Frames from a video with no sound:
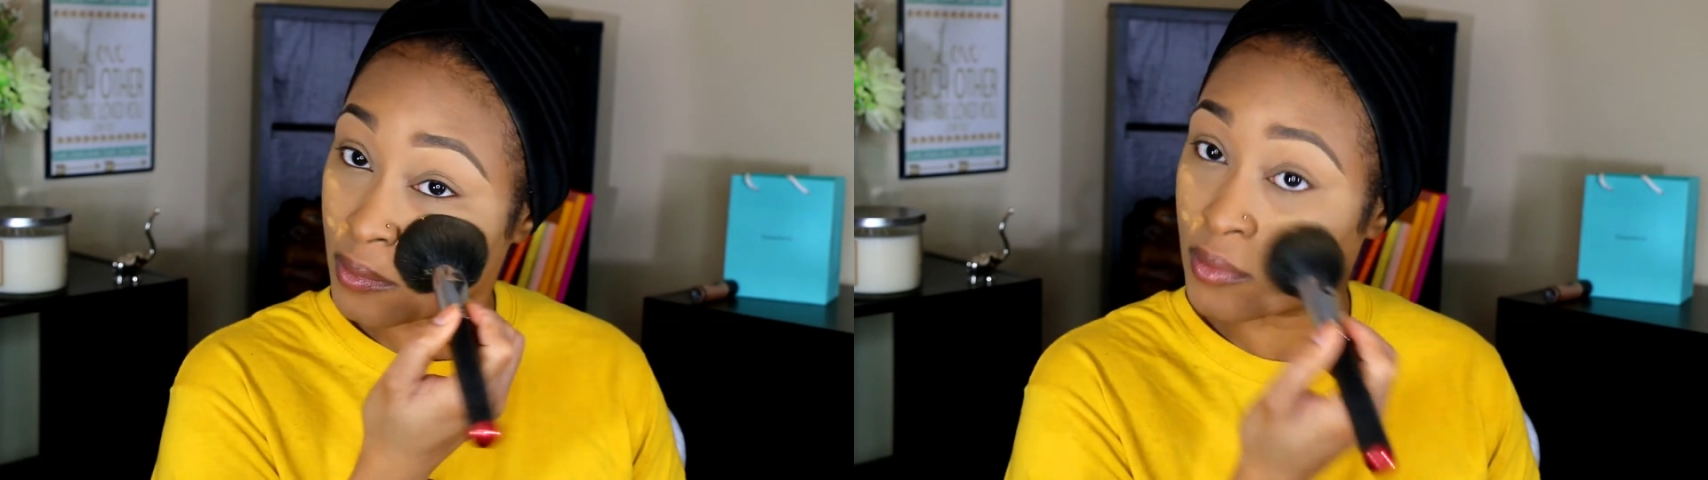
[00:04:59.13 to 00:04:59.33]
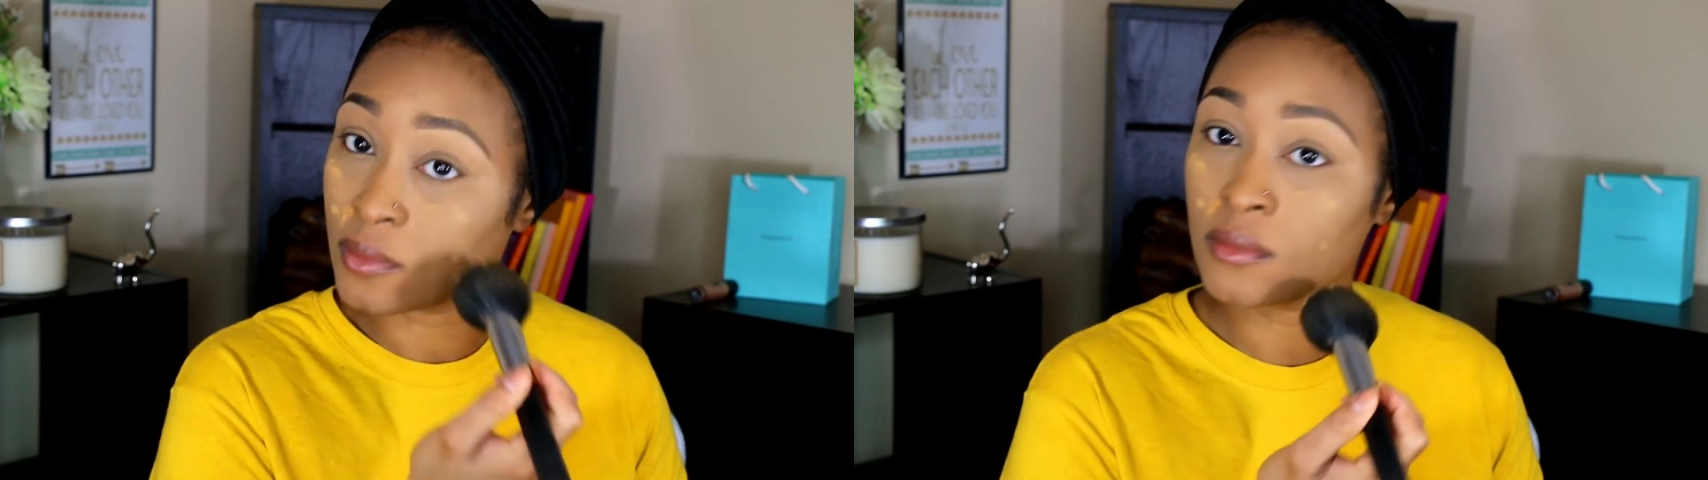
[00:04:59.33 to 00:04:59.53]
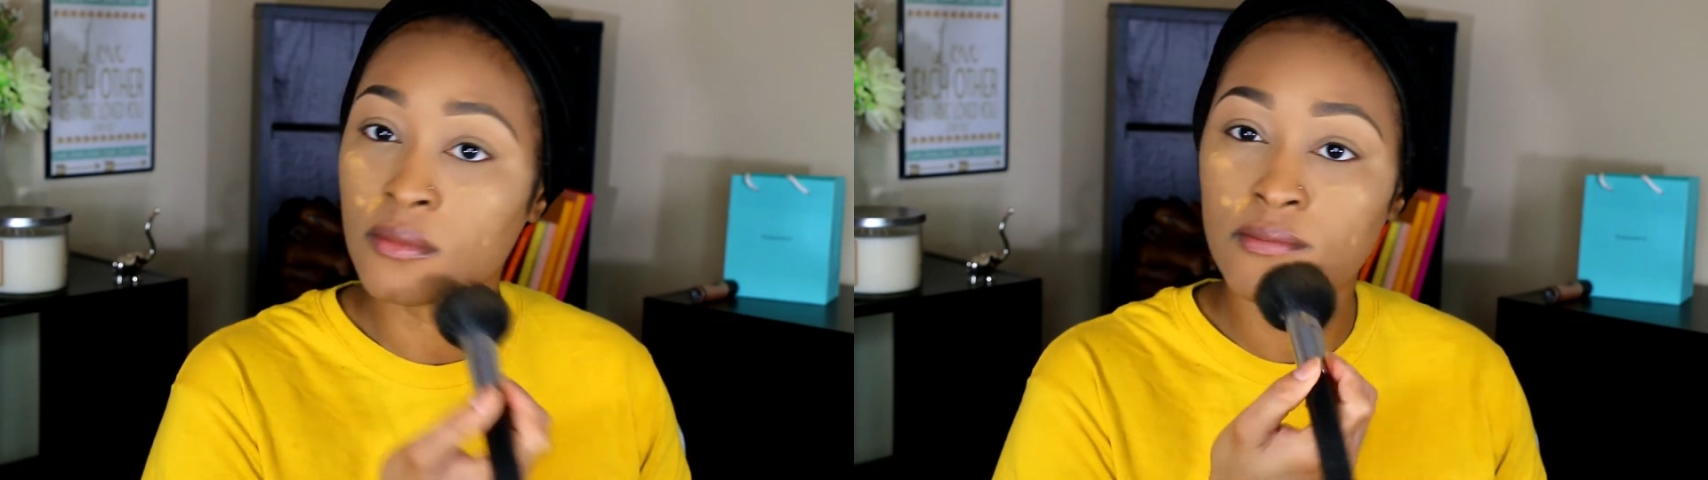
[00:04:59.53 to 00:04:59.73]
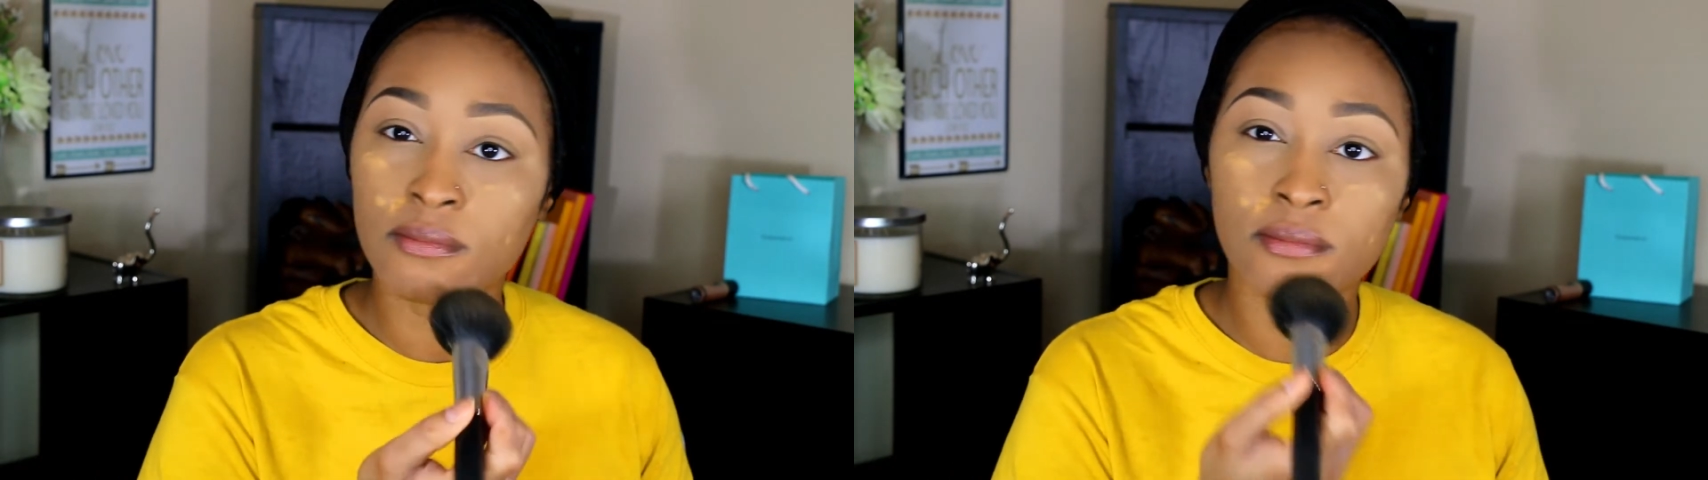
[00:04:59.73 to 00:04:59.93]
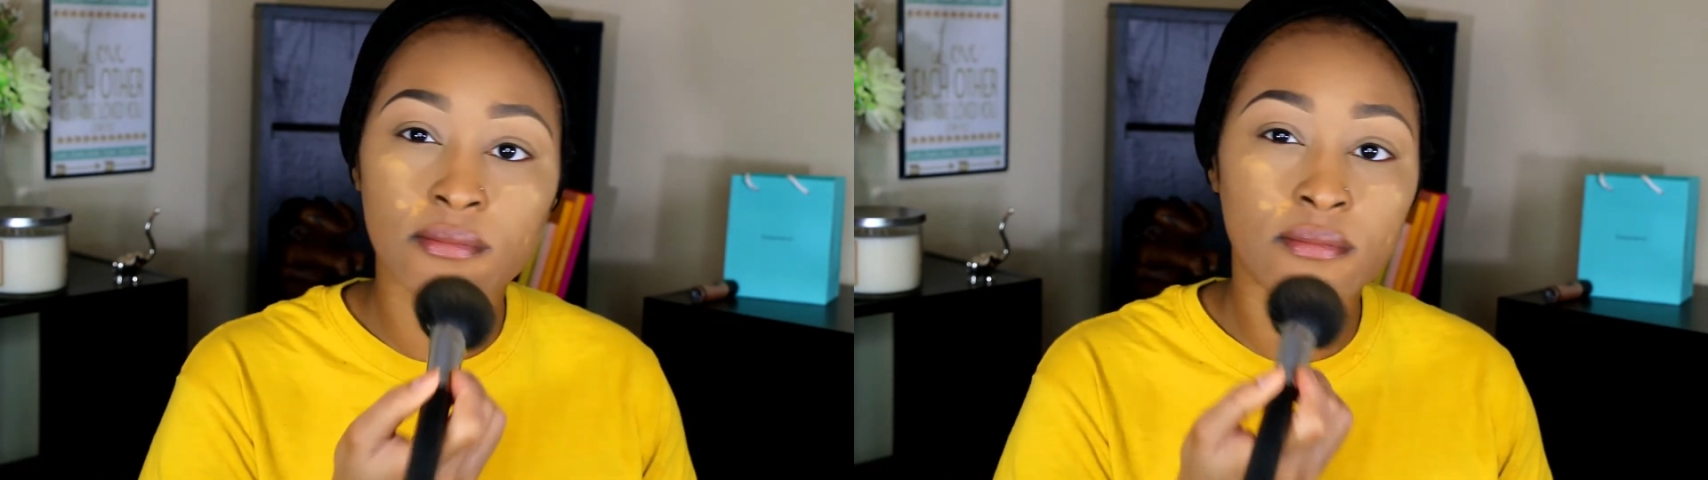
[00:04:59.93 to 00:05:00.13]
Black
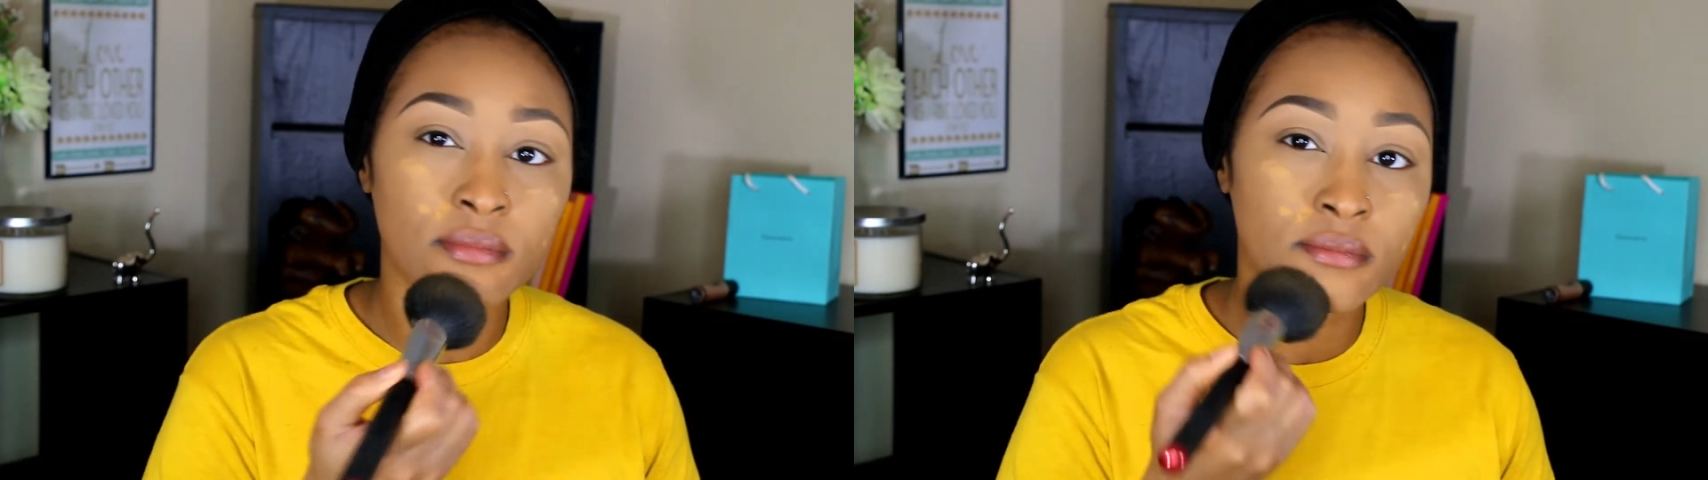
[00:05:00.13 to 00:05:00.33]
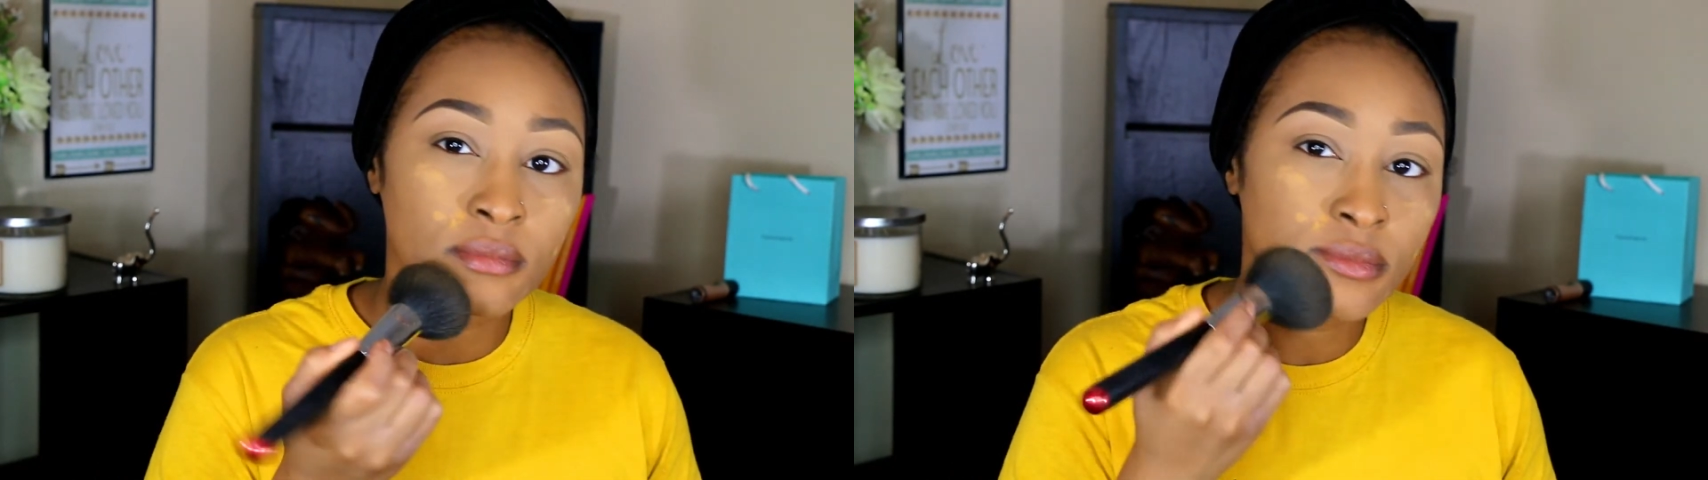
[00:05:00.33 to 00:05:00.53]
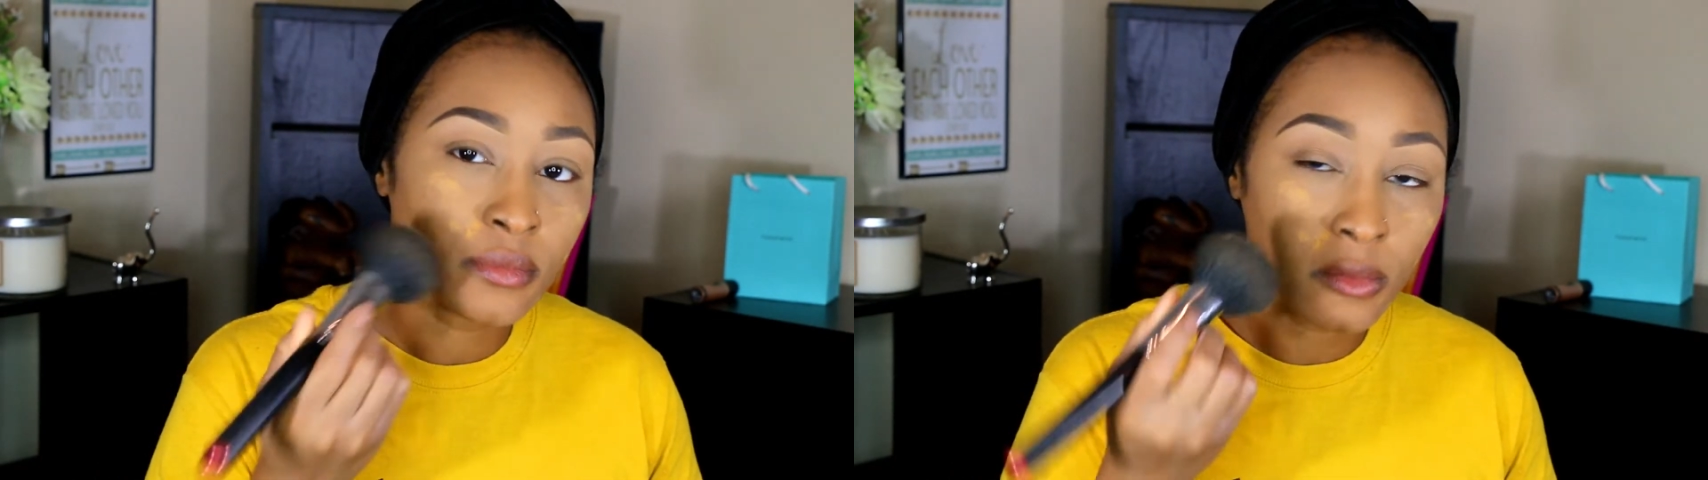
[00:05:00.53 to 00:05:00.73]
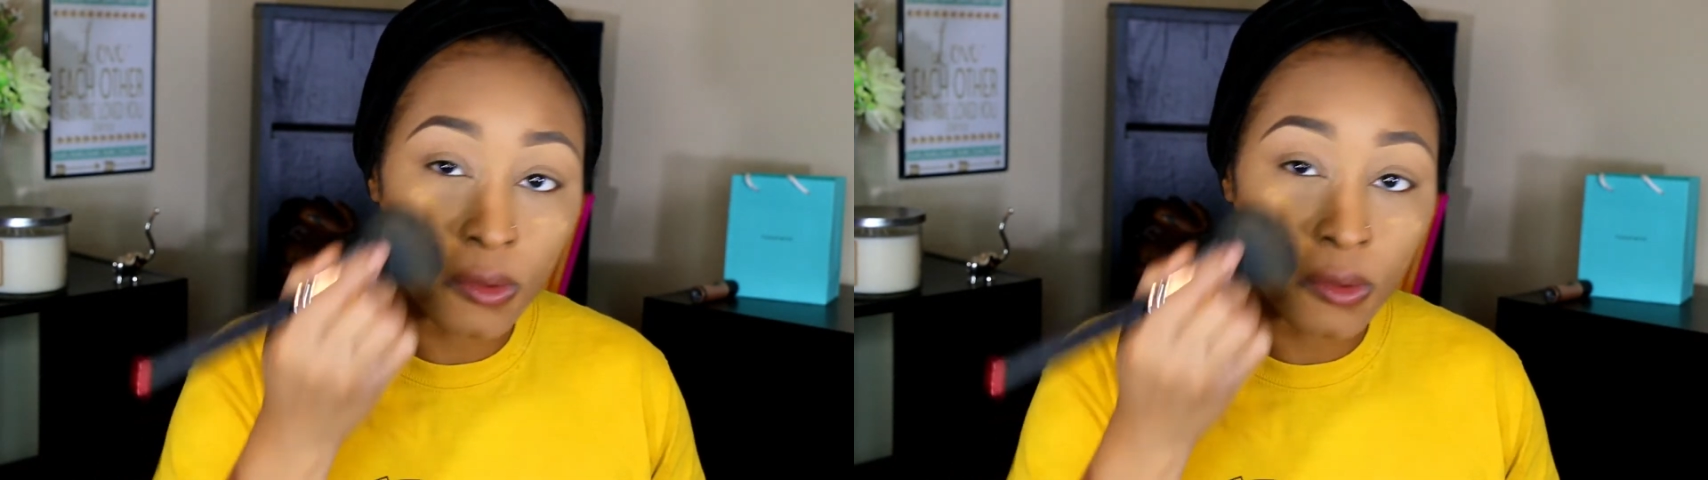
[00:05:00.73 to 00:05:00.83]
Opal